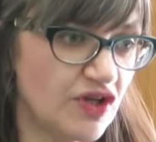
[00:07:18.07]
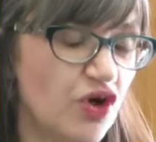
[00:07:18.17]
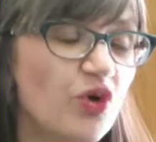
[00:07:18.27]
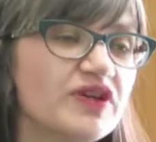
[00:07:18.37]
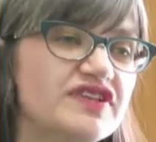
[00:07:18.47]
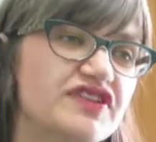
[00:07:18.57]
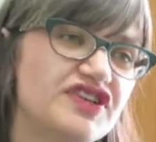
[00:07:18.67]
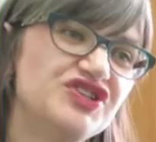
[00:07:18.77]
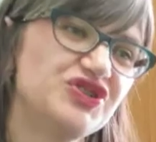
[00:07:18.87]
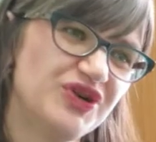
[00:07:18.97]
Not only did
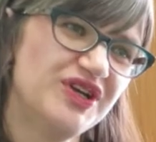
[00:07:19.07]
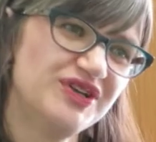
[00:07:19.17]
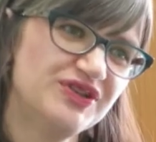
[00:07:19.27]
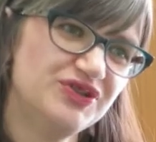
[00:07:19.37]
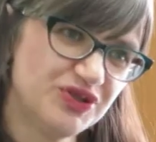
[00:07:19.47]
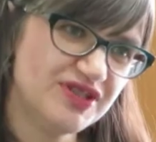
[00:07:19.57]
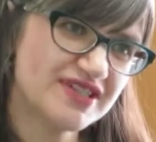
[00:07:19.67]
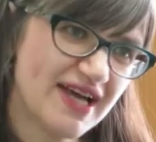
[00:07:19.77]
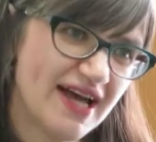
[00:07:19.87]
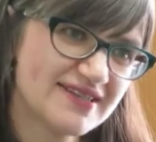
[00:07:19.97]
they enjoy doing the
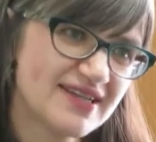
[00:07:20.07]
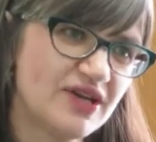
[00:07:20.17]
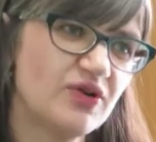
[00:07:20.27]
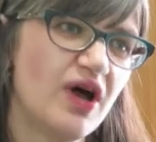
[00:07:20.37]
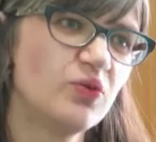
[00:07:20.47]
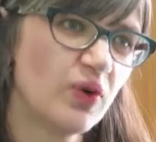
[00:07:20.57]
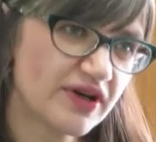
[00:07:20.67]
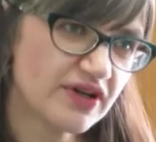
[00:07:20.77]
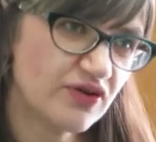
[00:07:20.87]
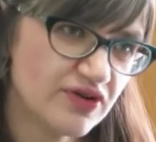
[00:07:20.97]
task and
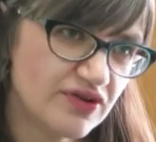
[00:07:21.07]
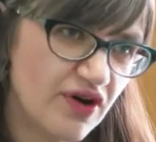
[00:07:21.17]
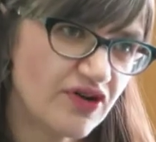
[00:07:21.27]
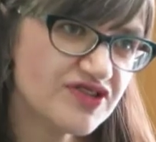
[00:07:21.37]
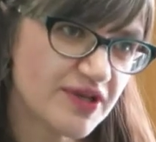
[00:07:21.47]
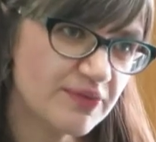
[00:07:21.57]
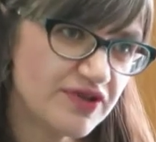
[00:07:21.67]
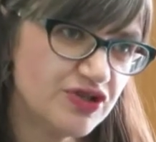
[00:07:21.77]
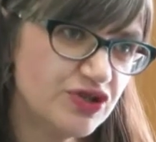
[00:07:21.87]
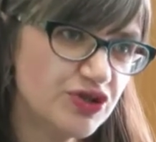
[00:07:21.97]
working on
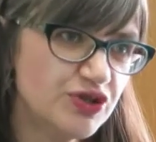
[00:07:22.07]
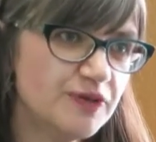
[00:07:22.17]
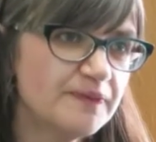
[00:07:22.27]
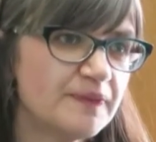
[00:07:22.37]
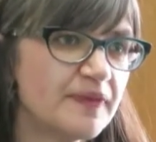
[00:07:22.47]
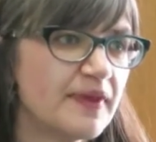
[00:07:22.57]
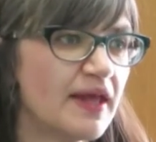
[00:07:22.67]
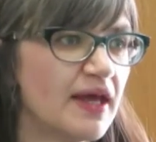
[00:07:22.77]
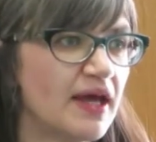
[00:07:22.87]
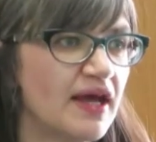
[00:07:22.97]
something new,
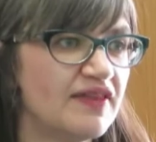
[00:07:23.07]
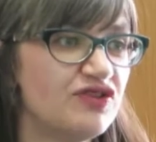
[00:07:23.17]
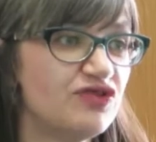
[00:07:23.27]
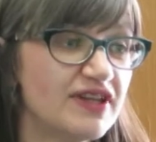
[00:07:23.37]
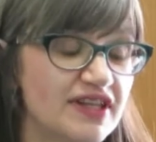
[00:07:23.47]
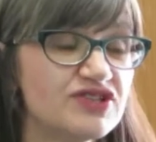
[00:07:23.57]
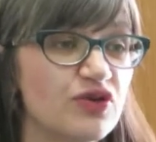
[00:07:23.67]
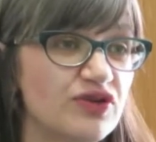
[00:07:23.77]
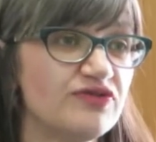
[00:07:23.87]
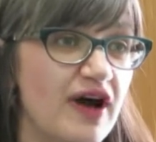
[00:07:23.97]
they really
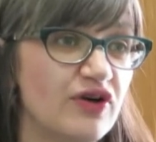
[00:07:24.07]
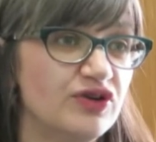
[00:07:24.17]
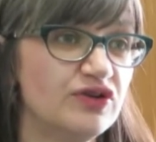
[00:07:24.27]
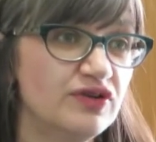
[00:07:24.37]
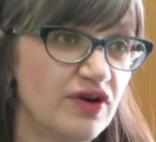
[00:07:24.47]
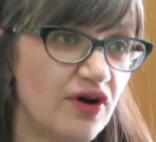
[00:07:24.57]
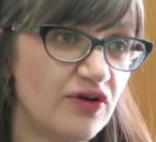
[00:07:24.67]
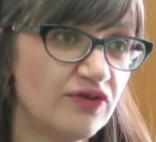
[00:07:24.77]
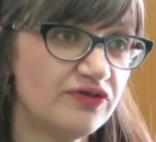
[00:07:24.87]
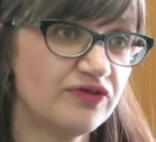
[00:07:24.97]
saw the value
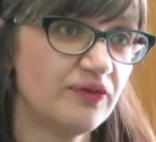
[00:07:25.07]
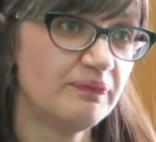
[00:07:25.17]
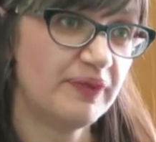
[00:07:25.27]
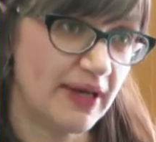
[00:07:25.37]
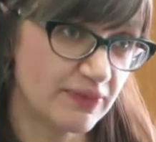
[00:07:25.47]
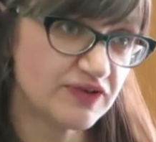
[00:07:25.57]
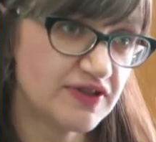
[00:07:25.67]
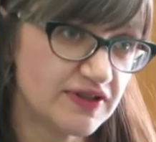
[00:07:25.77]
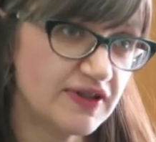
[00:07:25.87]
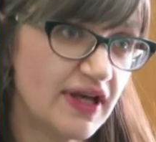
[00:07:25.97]
of being able to